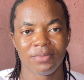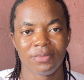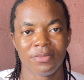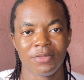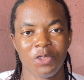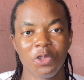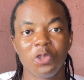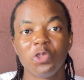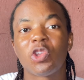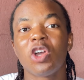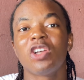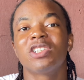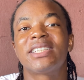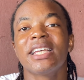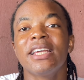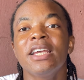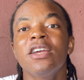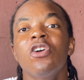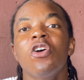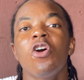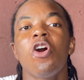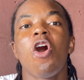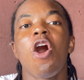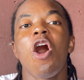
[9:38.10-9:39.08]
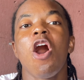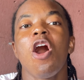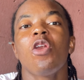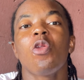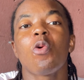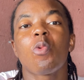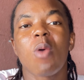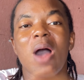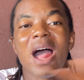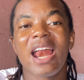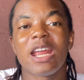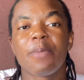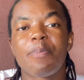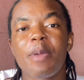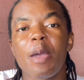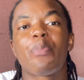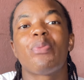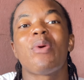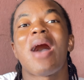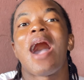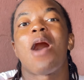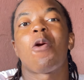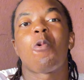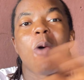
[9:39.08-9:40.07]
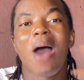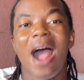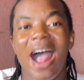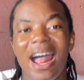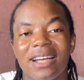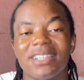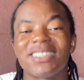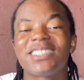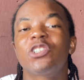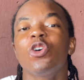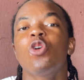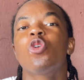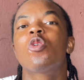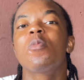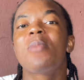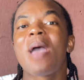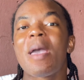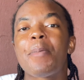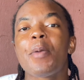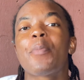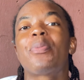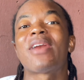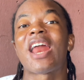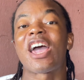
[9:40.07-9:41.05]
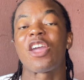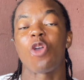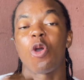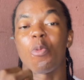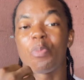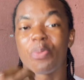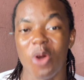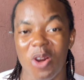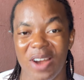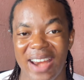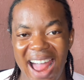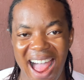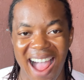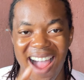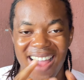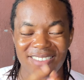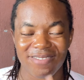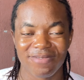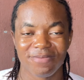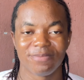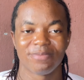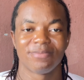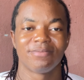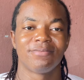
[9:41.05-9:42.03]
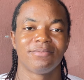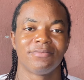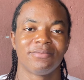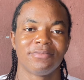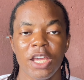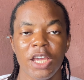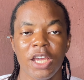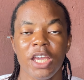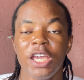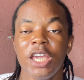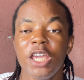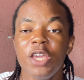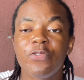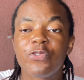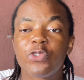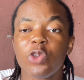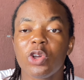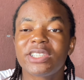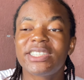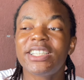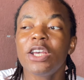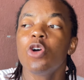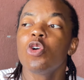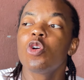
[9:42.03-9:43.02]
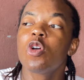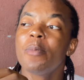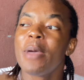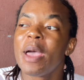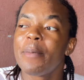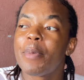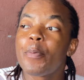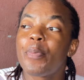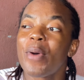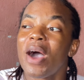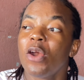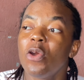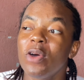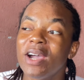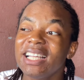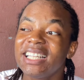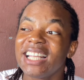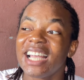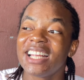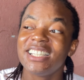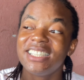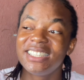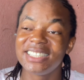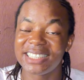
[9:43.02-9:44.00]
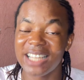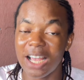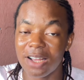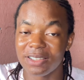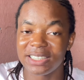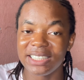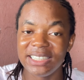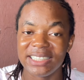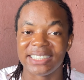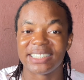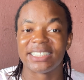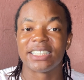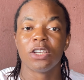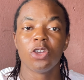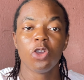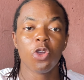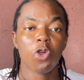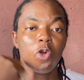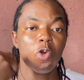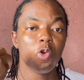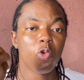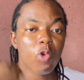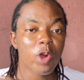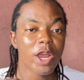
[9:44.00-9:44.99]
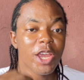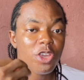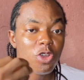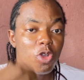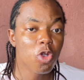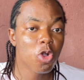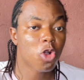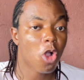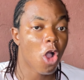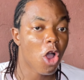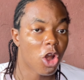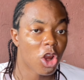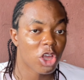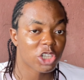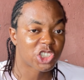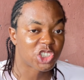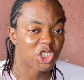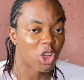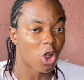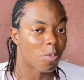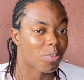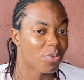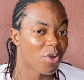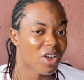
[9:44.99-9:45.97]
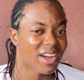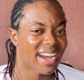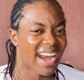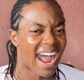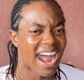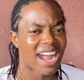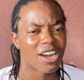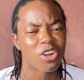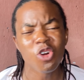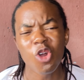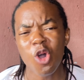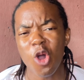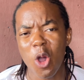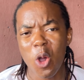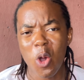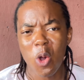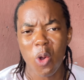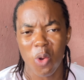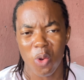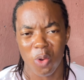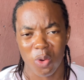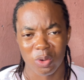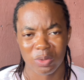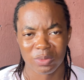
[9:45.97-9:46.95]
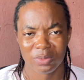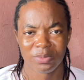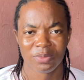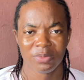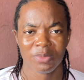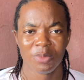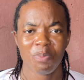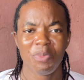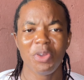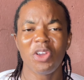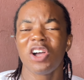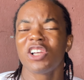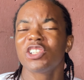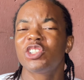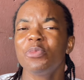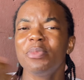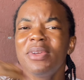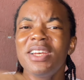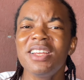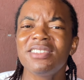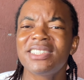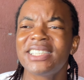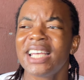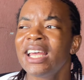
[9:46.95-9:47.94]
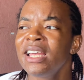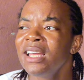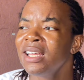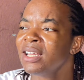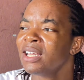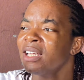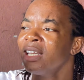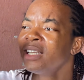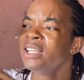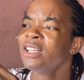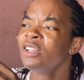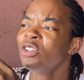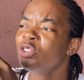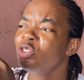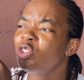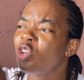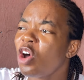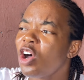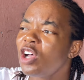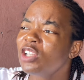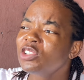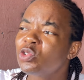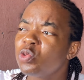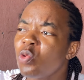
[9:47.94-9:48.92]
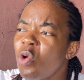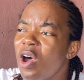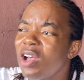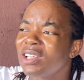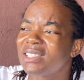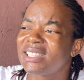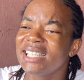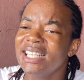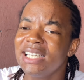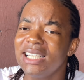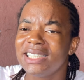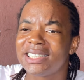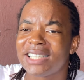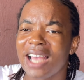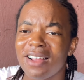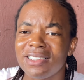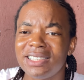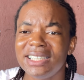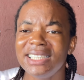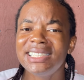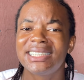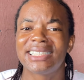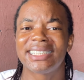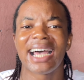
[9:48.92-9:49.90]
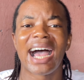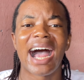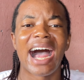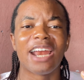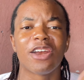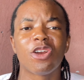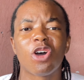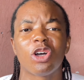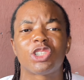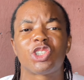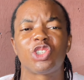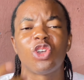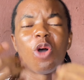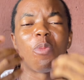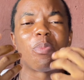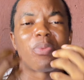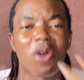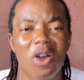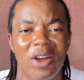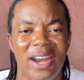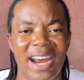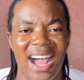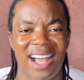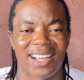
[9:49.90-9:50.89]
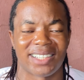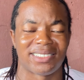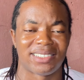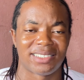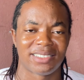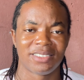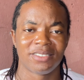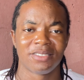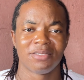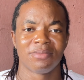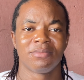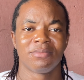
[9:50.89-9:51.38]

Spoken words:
You thought say all Ukwuani people are one, so Ogume people are your brother. If to say Ogume people are located in the Southeast, will you call us your brother? No, because you believe say those ones in the Southeast are not your brothers.